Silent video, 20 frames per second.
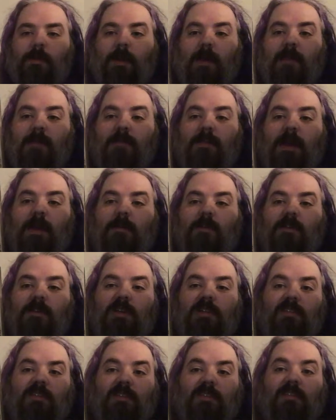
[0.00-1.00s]
By the time you
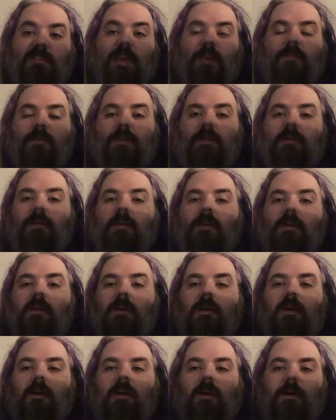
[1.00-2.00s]
get to 7,
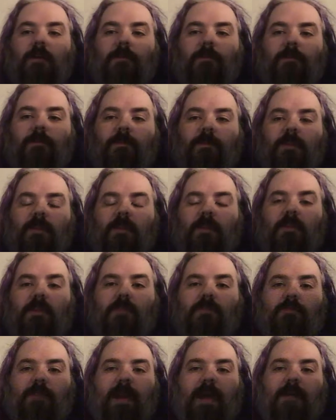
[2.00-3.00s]

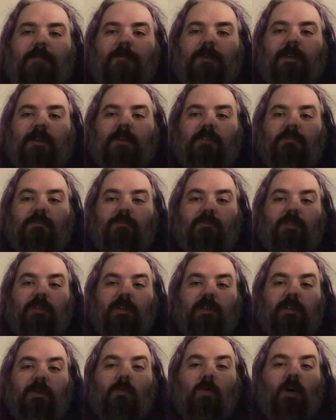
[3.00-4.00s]
the drafting is
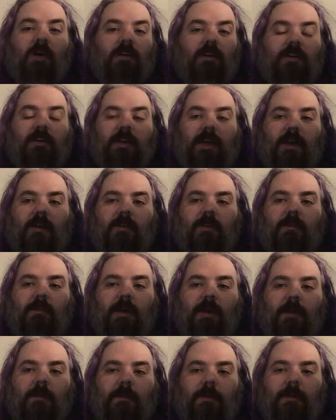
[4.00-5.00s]
really watered down in
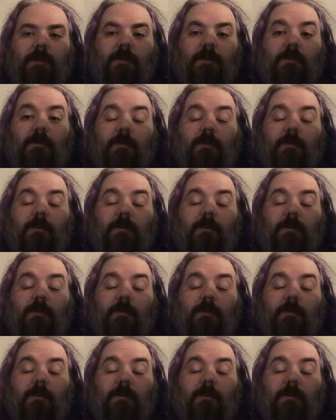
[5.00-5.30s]
my opinion.